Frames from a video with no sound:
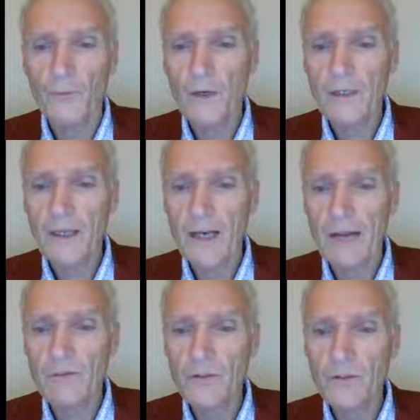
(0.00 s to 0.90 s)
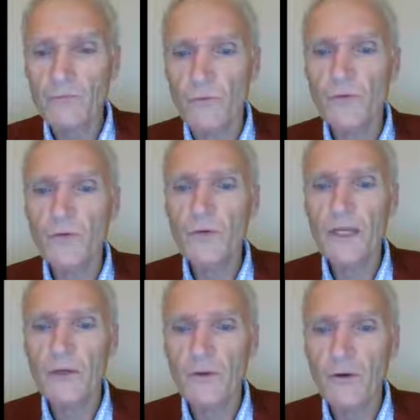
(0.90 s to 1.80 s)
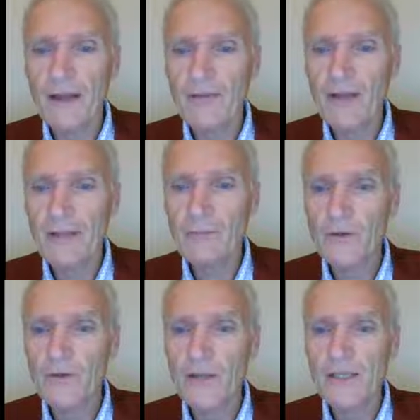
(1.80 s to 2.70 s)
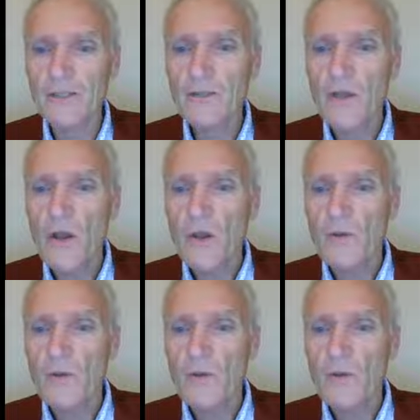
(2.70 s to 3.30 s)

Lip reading: work that I've just reviewed here and don't have time to discuss